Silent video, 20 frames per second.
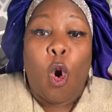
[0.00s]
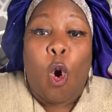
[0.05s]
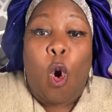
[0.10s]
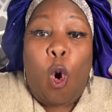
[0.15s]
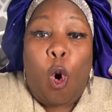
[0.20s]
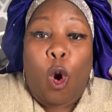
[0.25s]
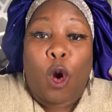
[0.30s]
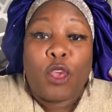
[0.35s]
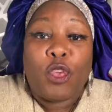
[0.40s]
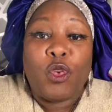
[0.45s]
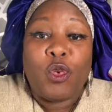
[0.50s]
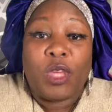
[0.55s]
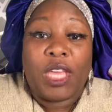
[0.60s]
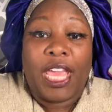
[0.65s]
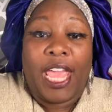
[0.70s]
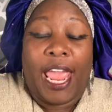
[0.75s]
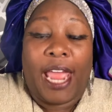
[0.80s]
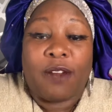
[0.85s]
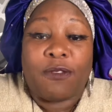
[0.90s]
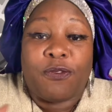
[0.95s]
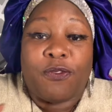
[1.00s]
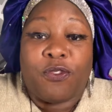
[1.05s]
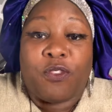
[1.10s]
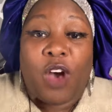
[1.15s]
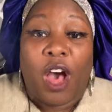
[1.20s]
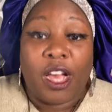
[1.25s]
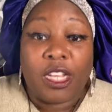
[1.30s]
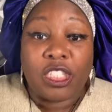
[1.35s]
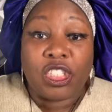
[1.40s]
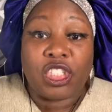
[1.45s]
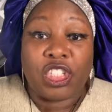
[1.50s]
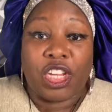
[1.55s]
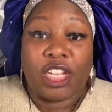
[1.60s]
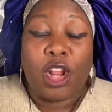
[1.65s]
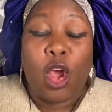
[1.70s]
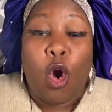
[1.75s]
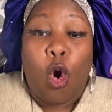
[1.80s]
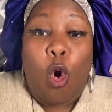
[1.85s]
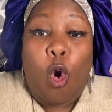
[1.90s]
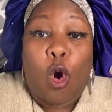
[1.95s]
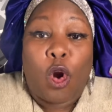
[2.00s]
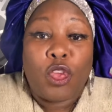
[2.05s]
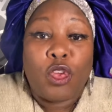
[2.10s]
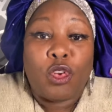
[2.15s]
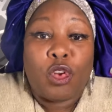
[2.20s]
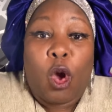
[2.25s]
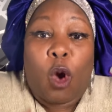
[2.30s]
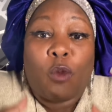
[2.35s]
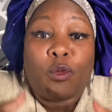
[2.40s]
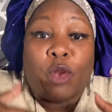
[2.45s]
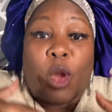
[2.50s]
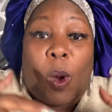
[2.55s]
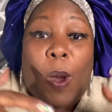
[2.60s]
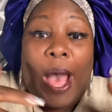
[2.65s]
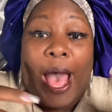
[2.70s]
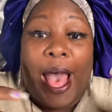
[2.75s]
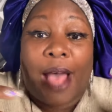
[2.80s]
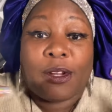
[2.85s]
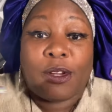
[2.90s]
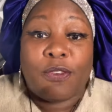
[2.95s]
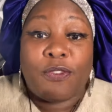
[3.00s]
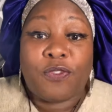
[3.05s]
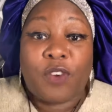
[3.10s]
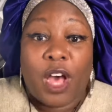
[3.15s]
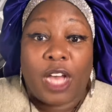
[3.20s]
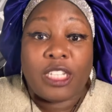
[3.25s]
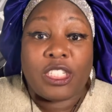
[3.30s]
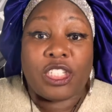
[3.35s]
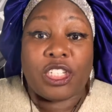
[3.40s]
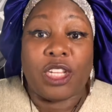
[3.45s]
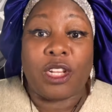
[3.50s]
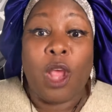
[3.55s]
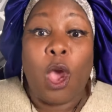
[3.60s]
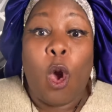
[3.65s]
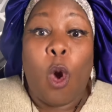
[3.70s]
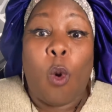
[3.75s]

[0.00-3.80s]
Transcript: or you can't function or you don't know how to function